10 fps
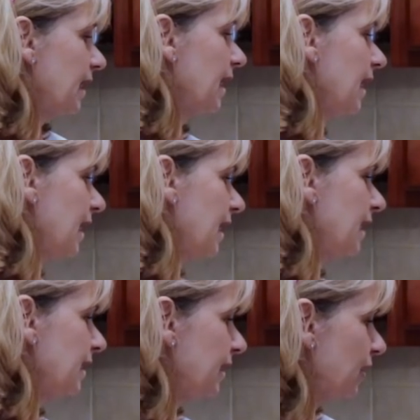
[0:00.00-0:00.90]

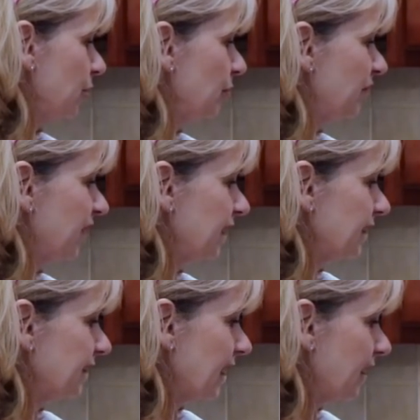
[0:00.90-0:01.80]
and you fit
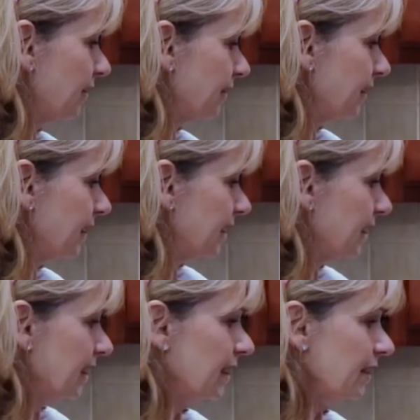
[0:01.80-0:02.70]
it down
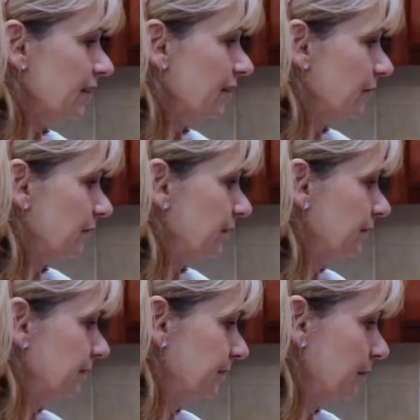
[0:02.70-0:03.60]
in here.
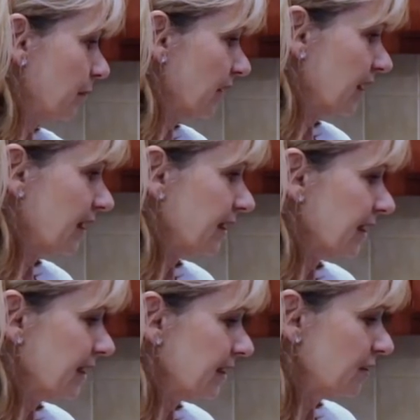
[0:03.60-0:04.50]

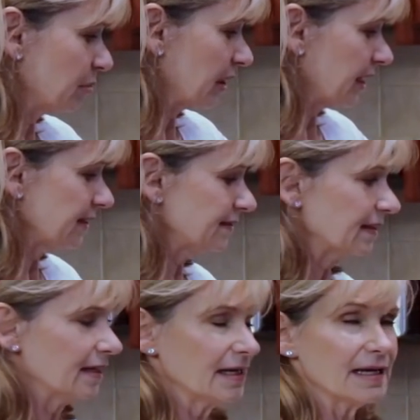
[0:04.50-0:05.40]
Click it into
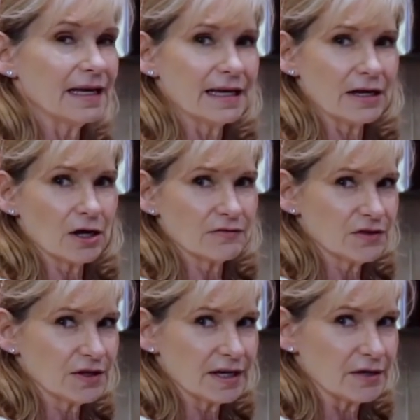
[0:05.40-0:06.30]
place and
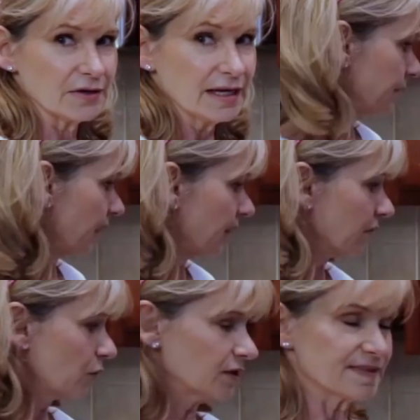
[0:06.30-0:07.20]
off you go. And
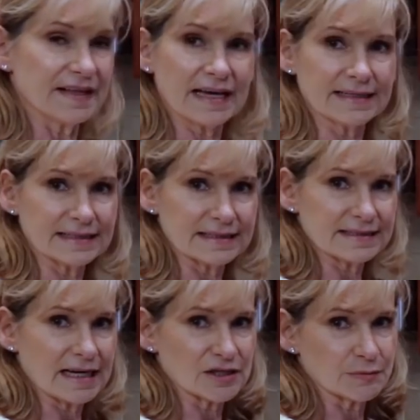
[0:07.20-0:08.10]
of course that little
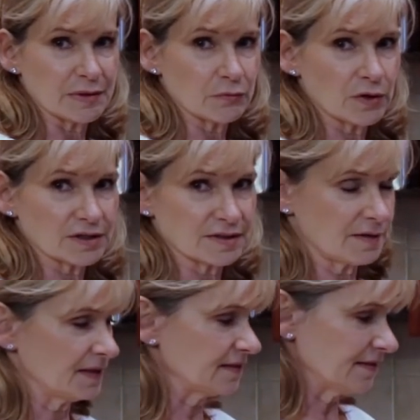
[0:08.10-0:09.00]
attachment works
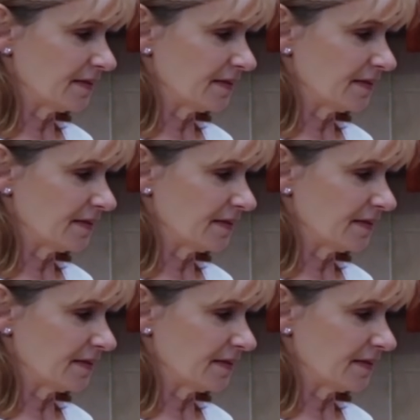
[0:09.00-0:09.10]
on this